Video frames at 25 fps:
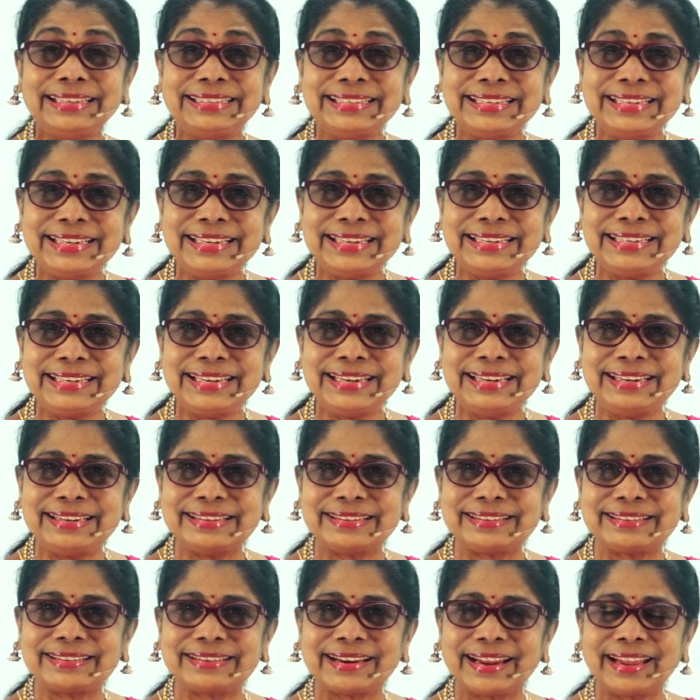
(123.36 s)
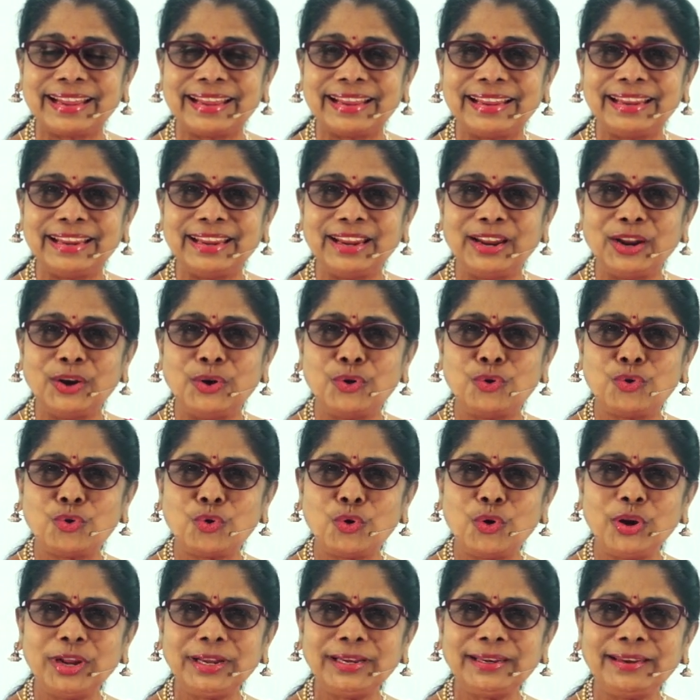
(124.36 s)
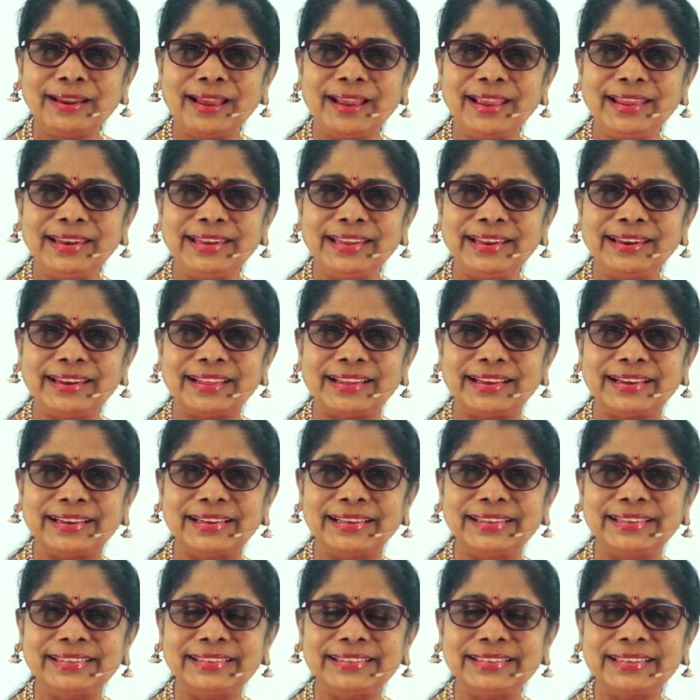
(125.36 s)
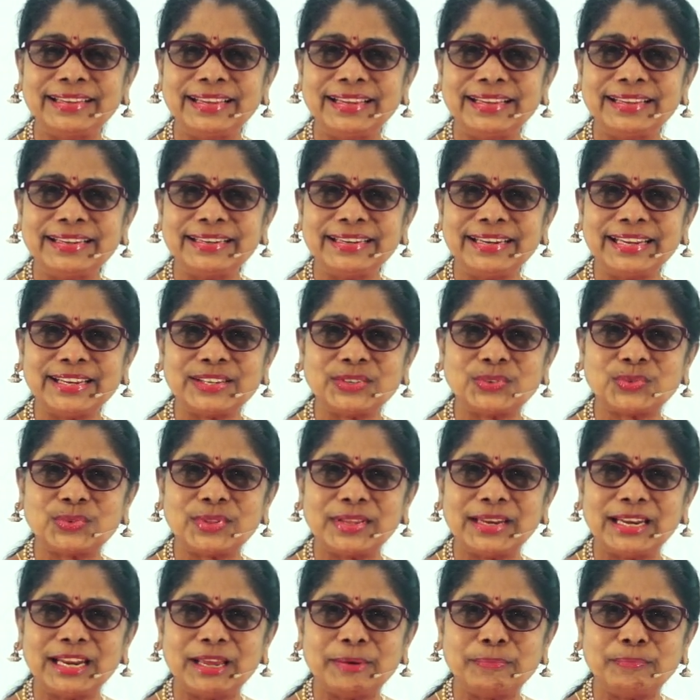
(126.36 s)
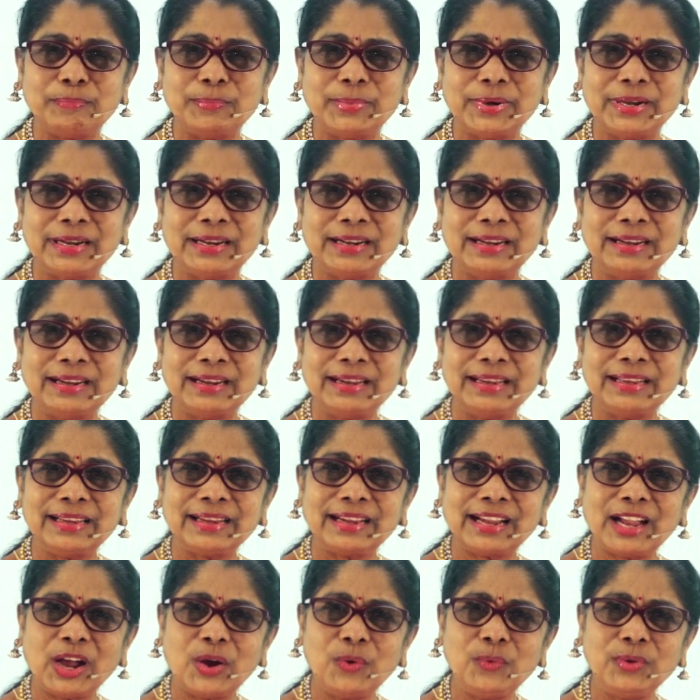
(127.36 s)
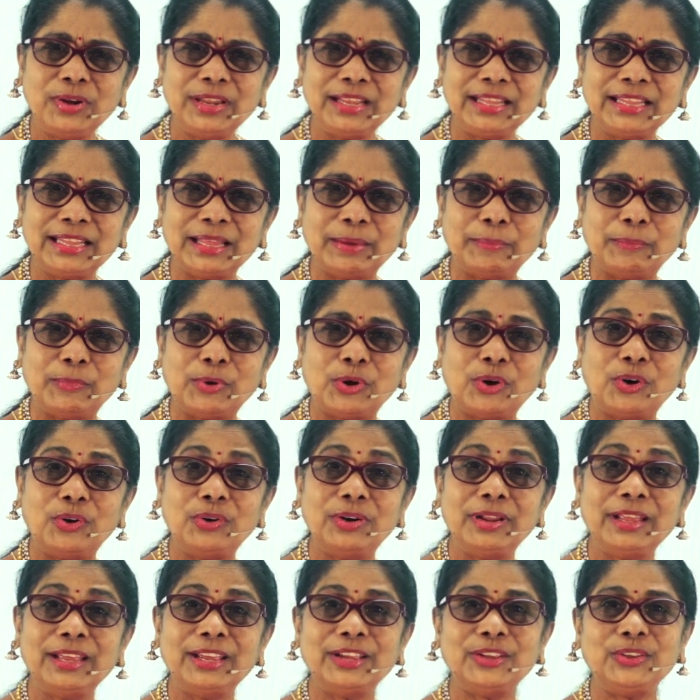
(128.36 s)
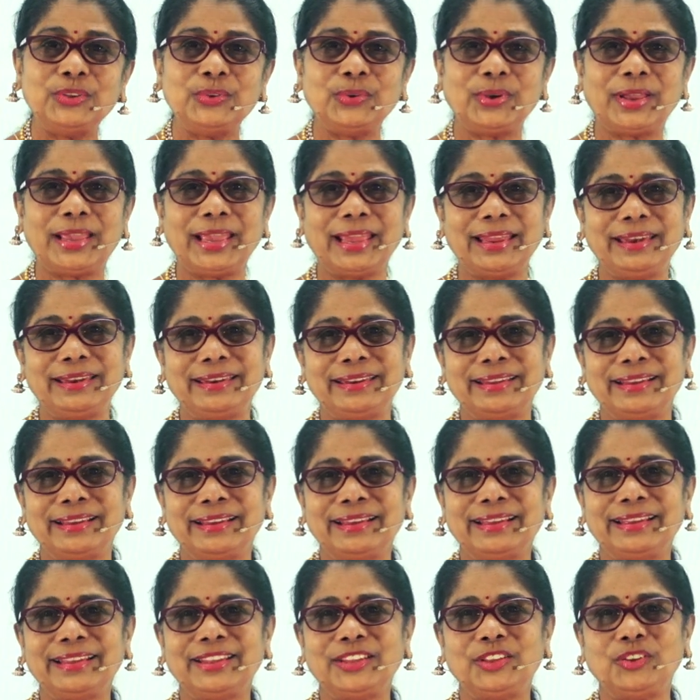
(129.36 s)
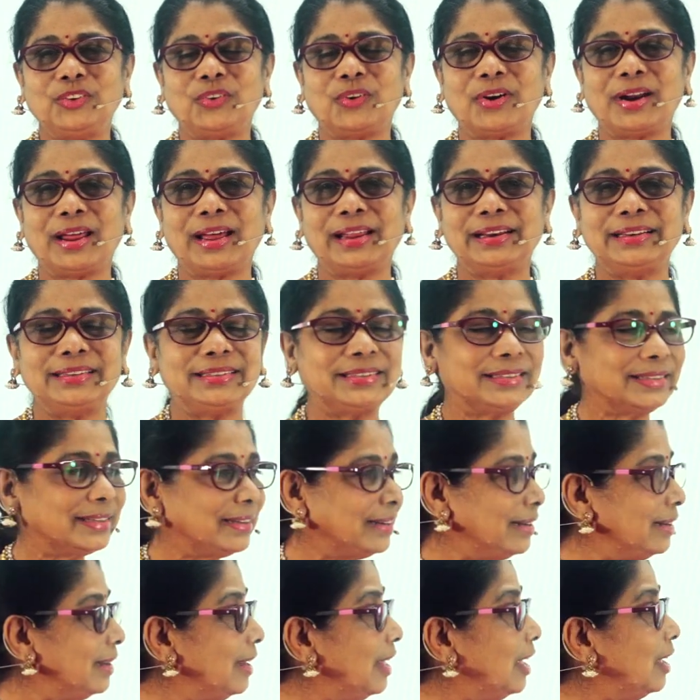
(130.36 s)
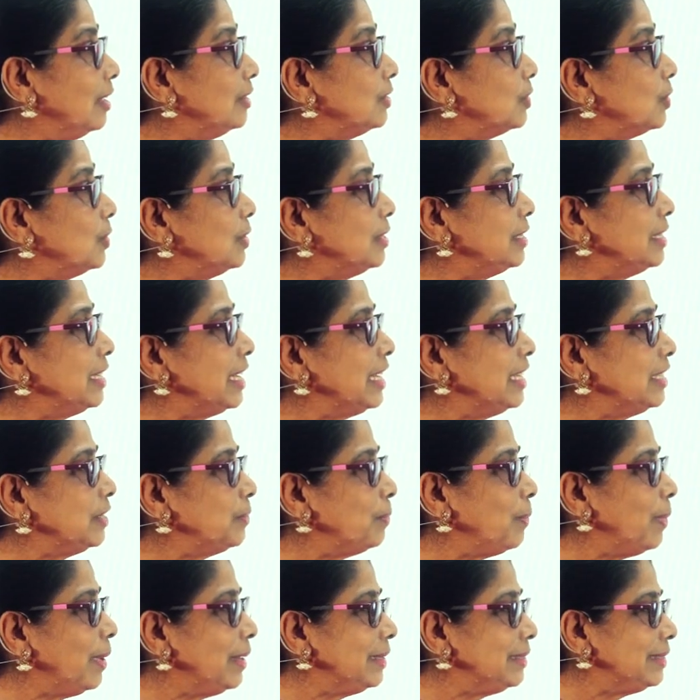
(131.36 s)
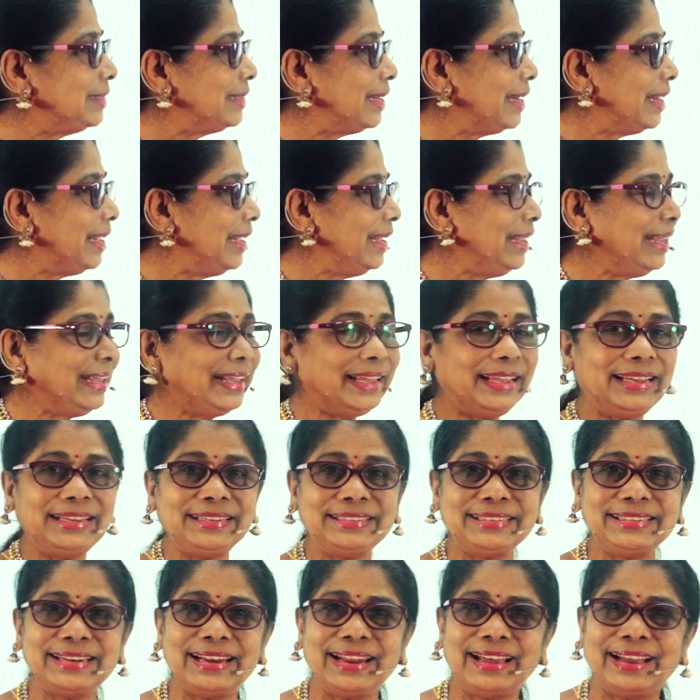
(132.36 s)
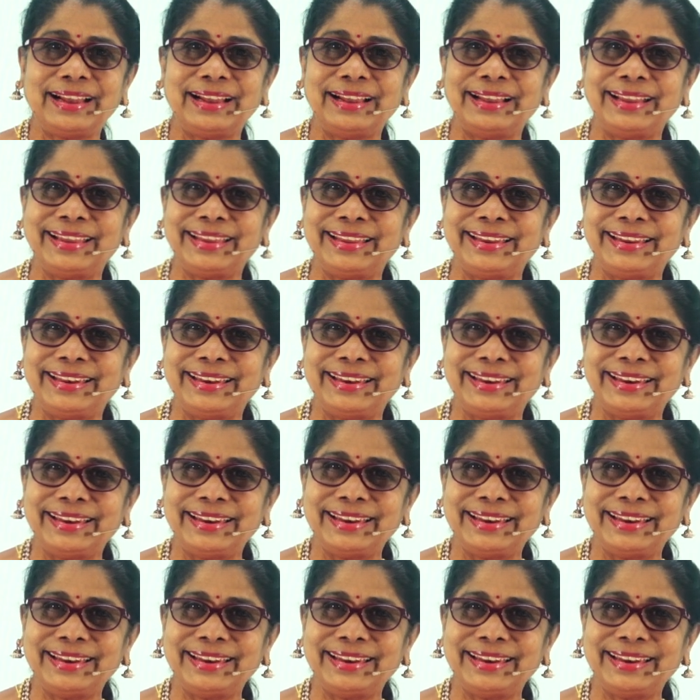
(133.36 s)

Isn't it interesting? Drawing tiny line next to the number, counting them all, you get your answer. So 6 plus 3 is 9.